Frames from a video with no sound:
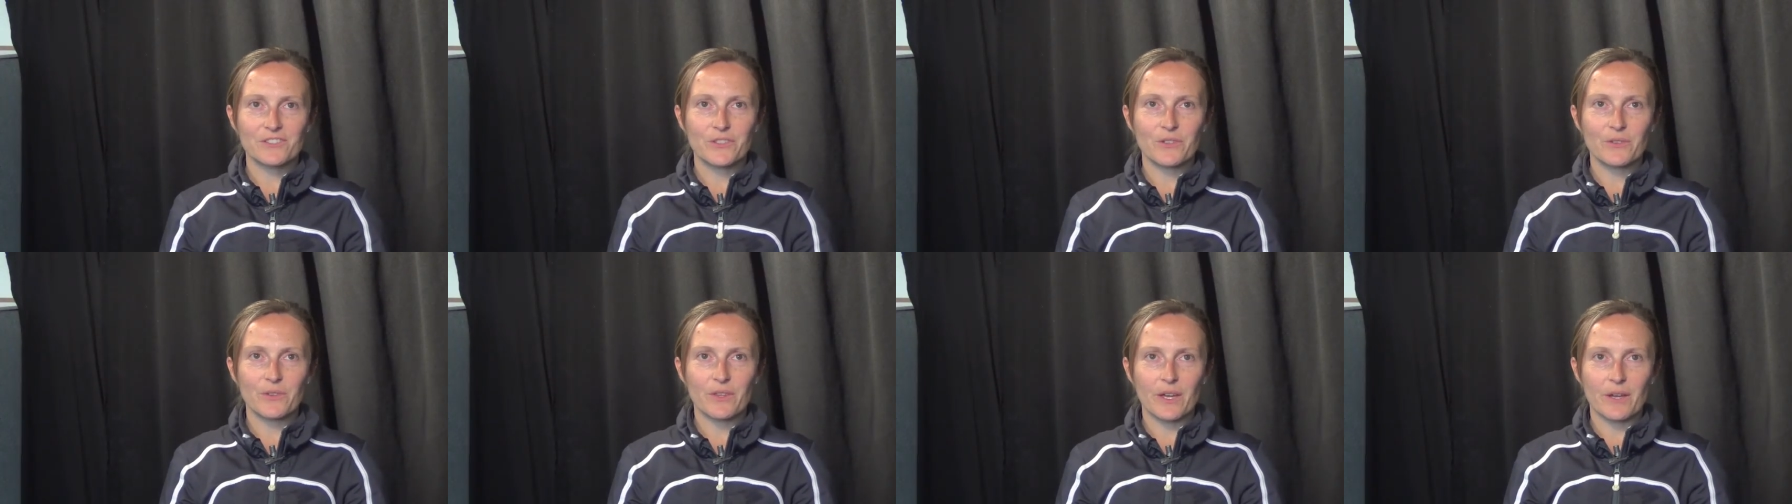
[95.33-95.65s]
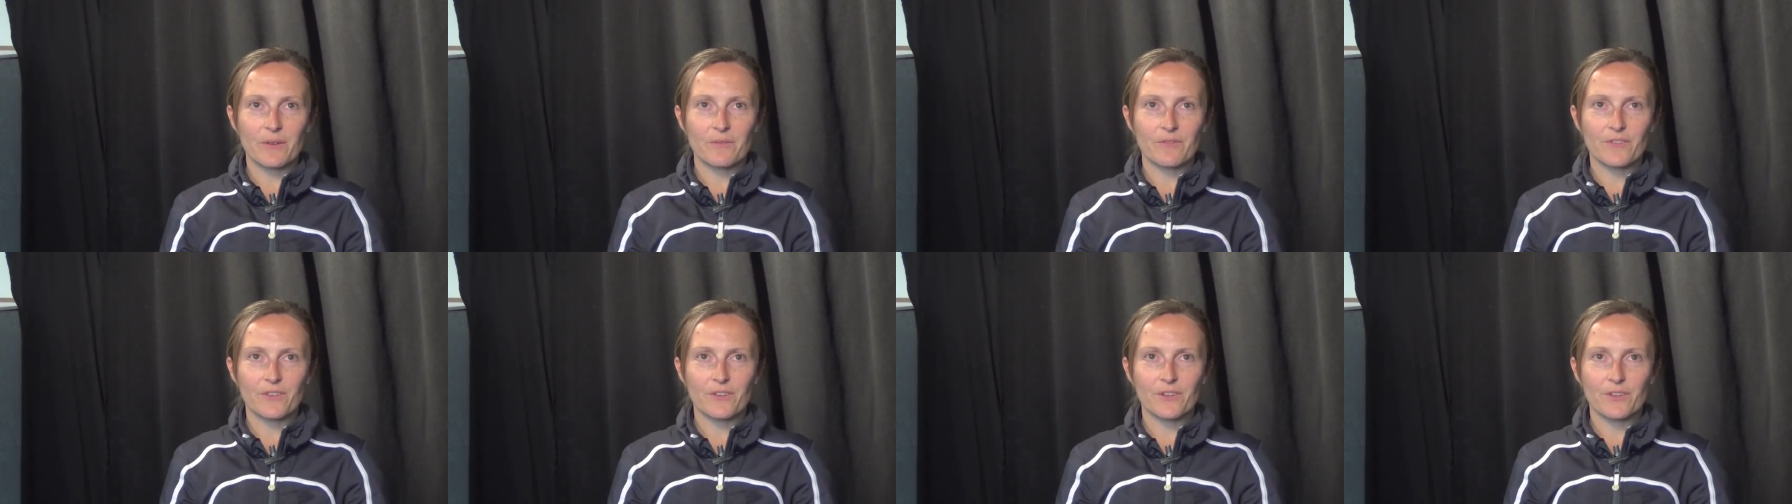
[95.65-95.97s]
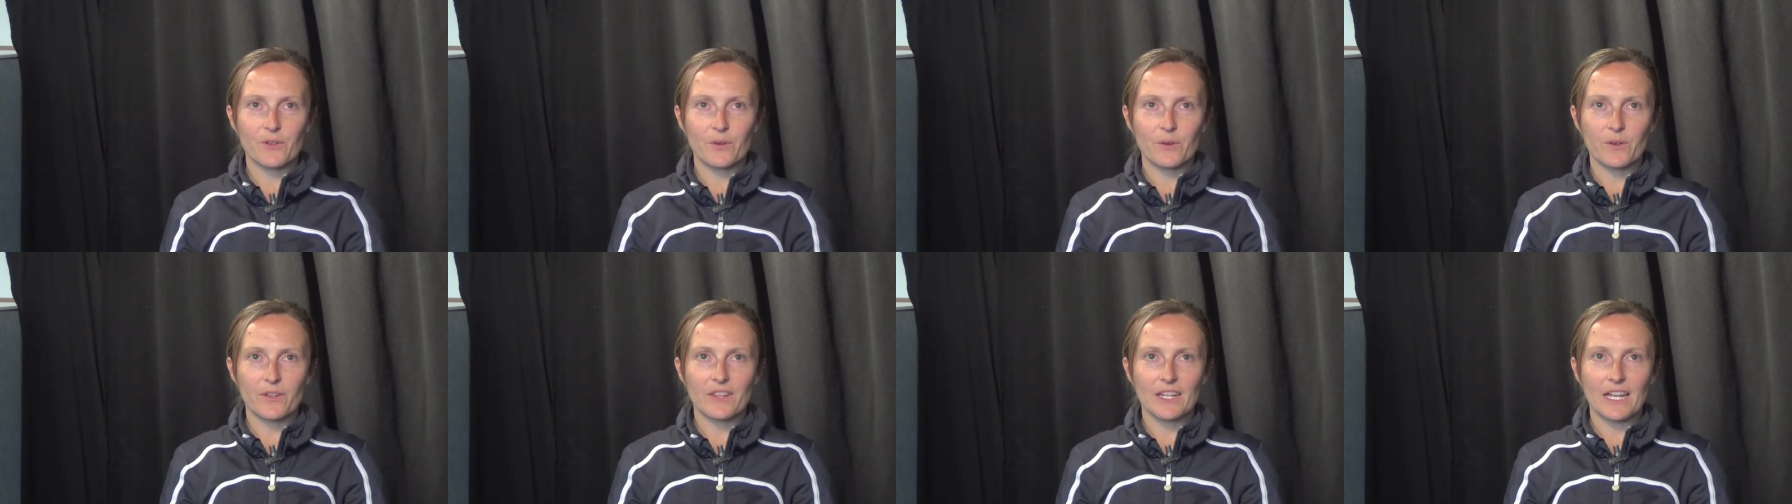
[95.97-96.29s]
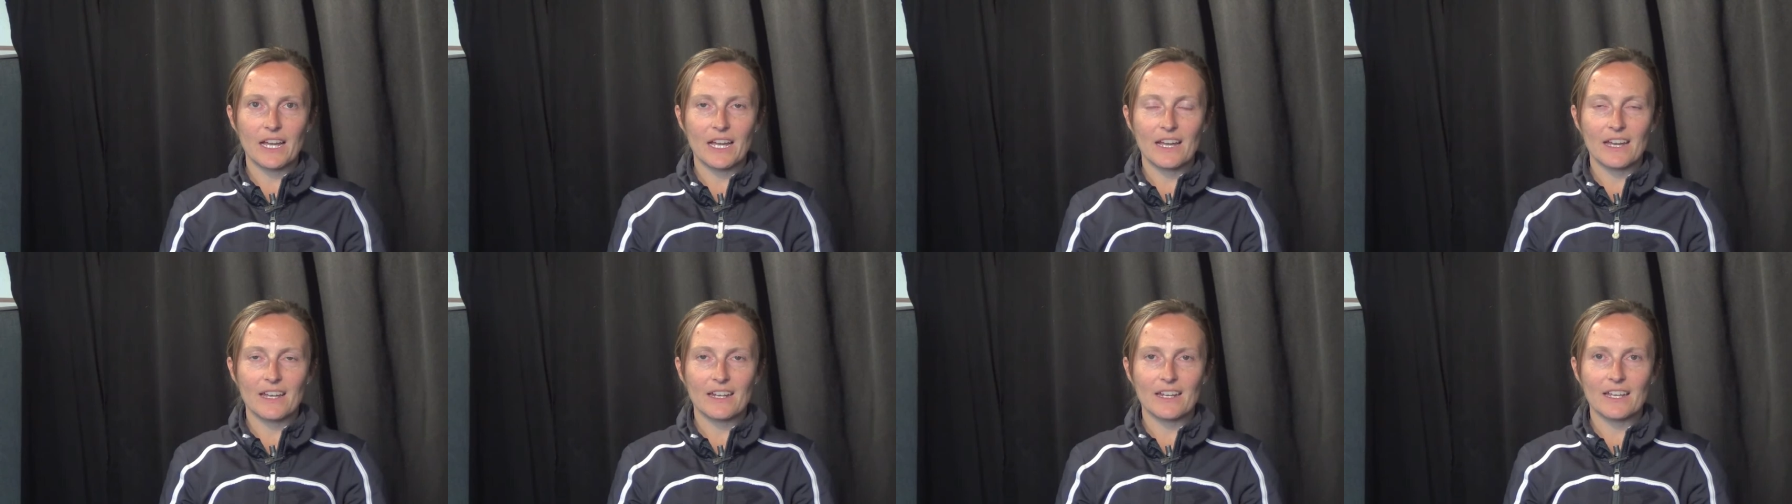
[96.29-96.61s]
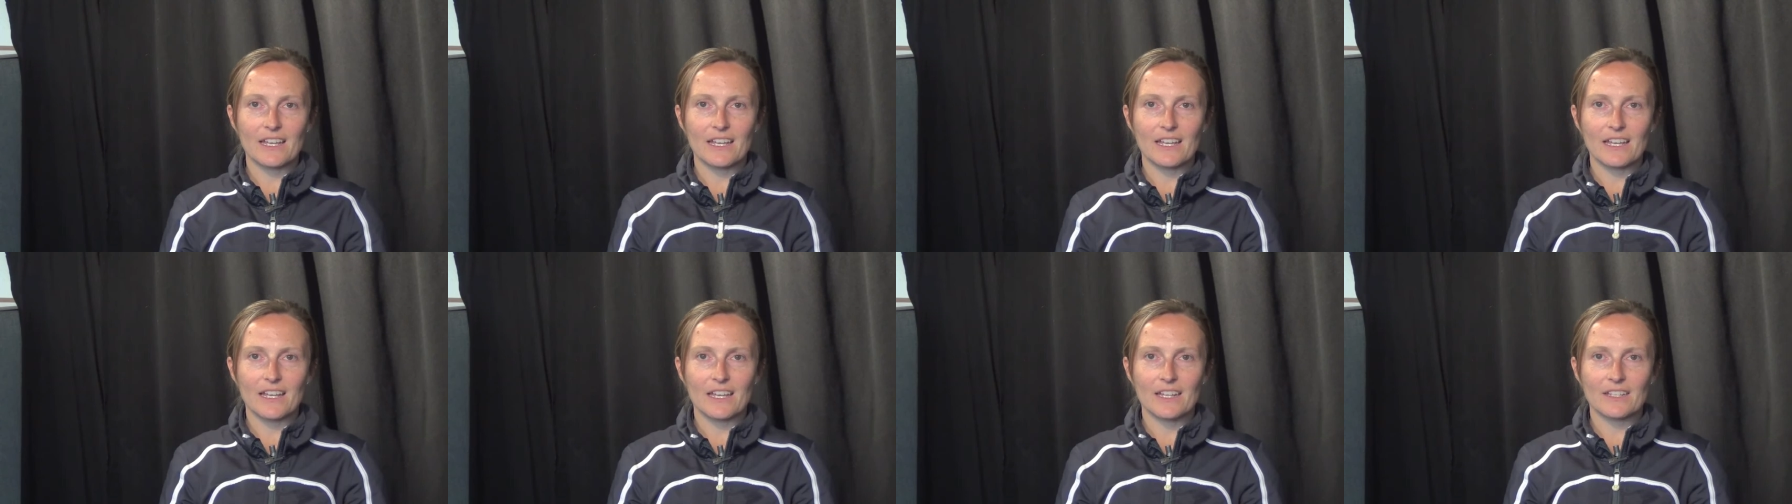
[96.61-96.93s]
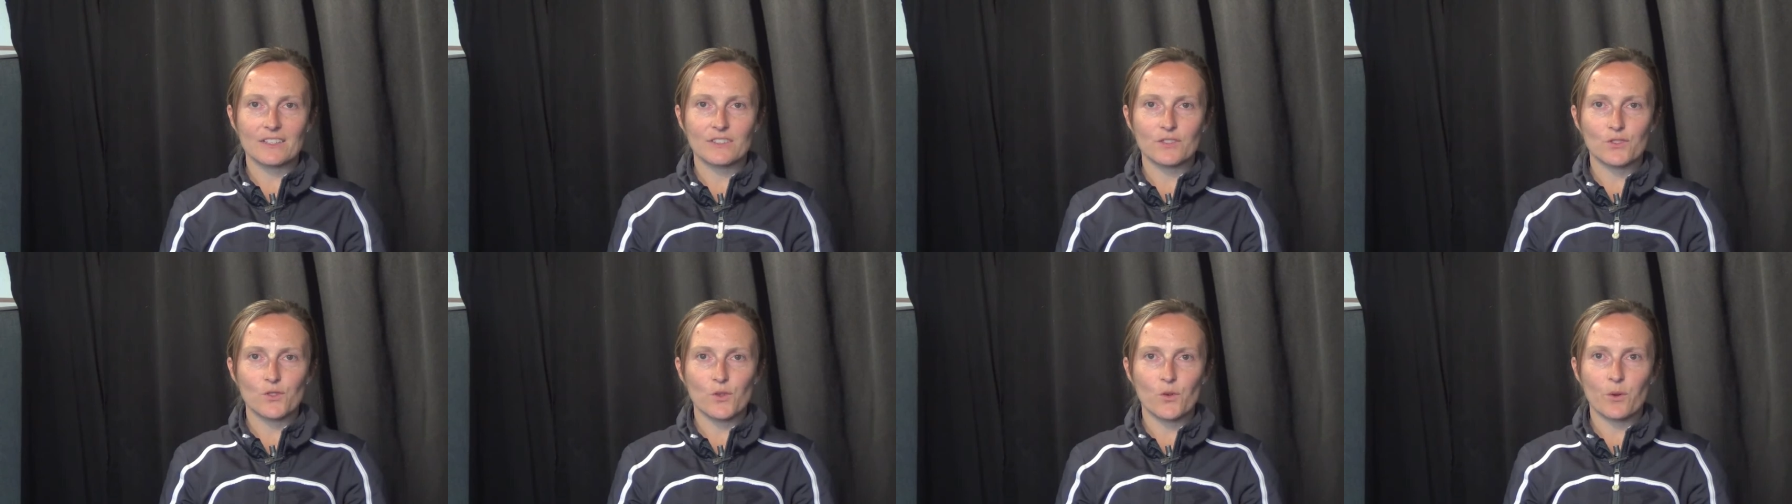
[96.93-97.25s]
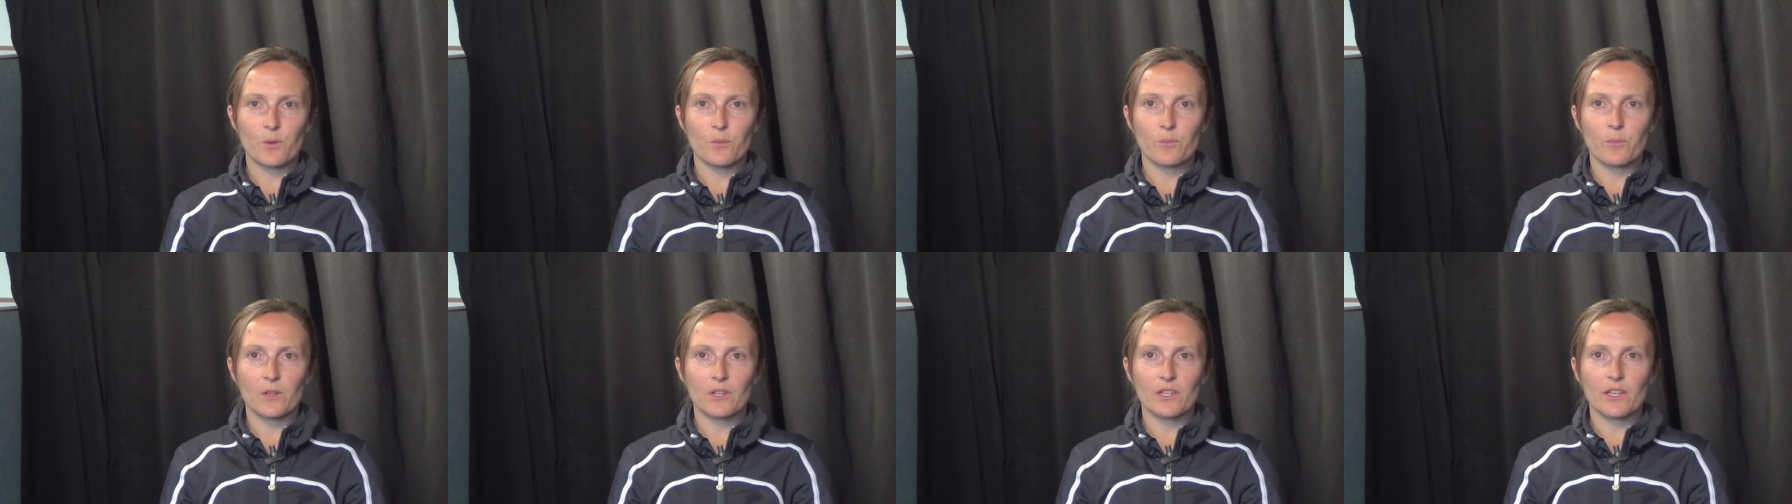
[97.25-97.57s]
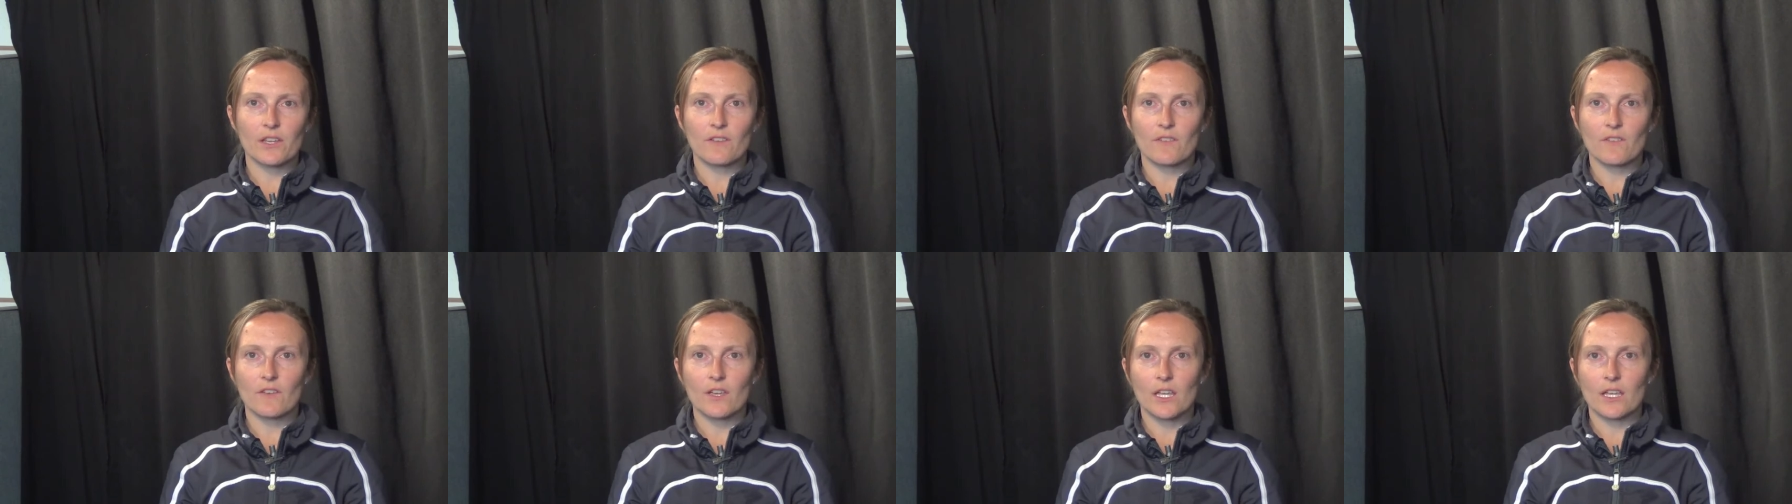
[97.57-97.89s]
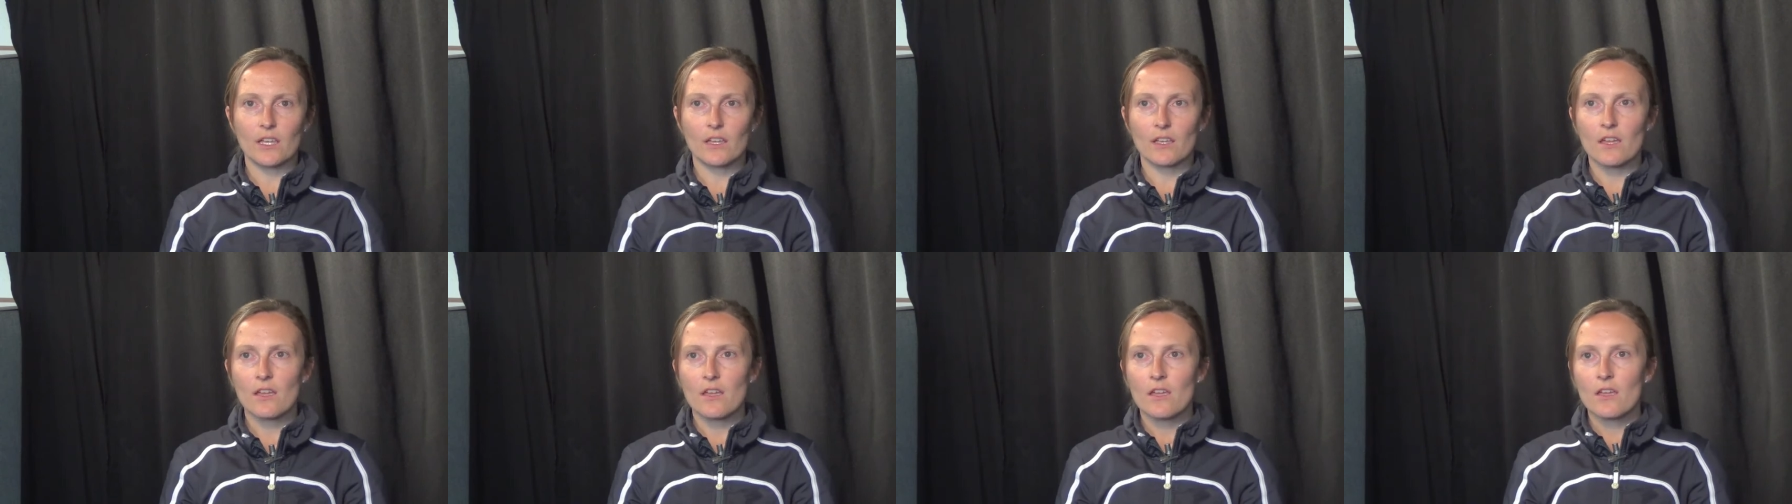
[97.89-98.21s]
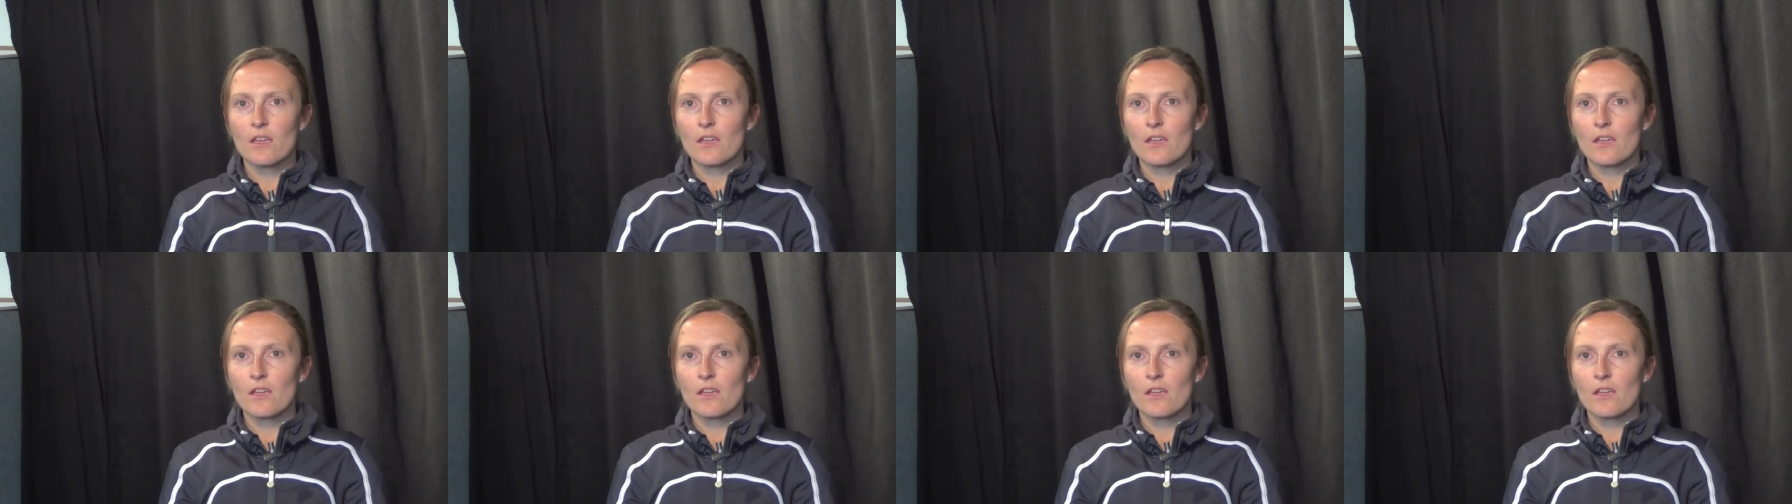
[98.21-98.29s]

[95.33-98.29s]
to them for doing that and sort of believing